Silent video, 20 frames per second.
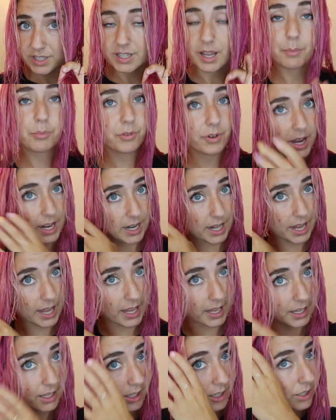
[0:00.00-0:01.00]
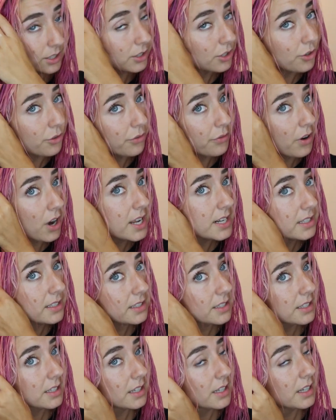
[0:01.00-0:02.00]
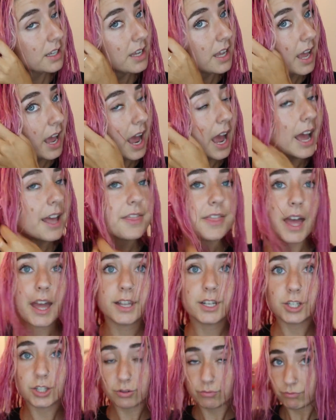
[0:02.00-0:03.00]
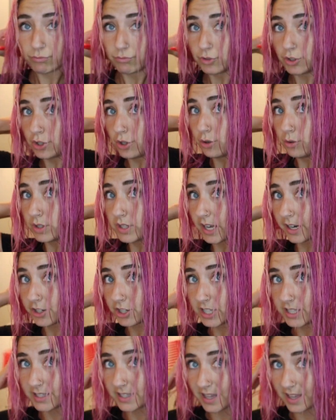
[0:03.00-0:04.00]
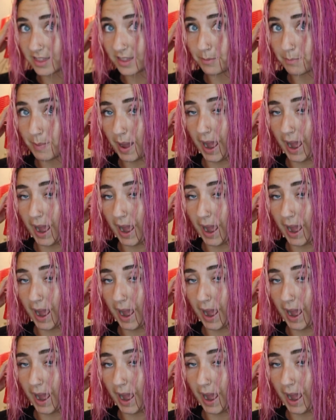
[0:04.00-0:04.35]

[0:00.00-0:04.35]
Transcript: separating the front and then two sections in the